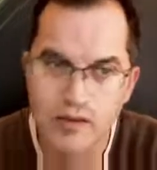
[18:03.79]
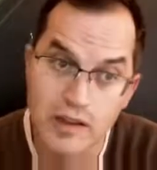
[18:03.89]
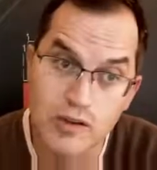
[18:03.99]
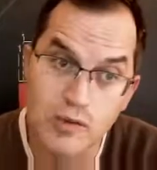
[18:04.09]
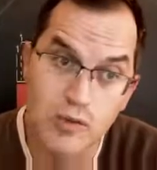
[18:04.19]
a
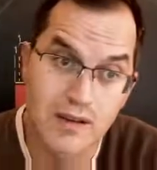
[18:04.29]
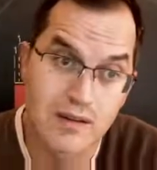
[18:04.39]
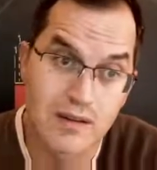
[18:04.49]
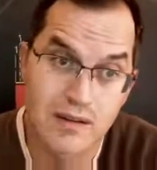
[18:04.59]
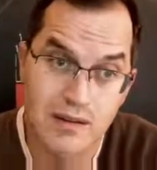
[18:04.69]
new one,
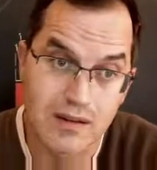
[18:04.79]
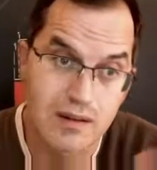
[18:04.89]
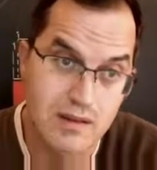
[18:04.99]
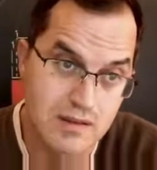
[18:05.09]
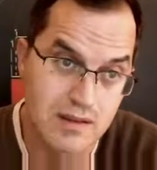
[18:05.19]

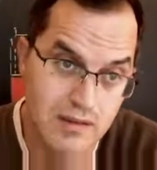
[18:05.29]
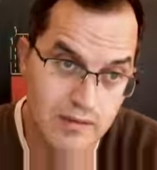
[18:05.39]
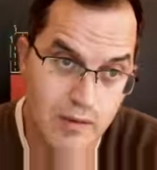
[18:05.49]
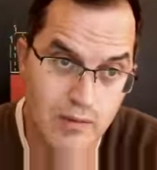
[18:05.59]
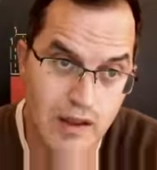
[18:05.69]
it's
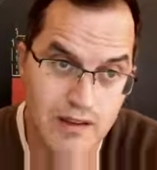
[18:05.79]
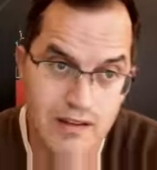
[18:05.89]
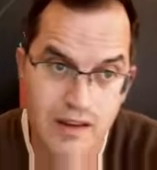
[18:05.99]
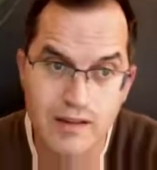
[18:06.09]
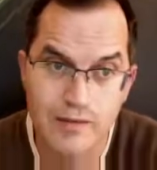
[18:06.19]
from
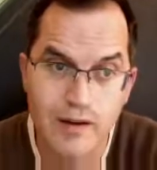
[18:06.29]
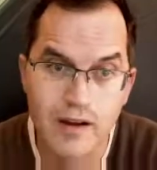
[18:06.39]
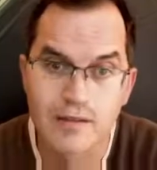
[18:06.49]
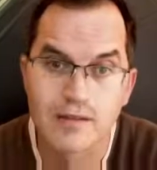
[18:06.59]
1985.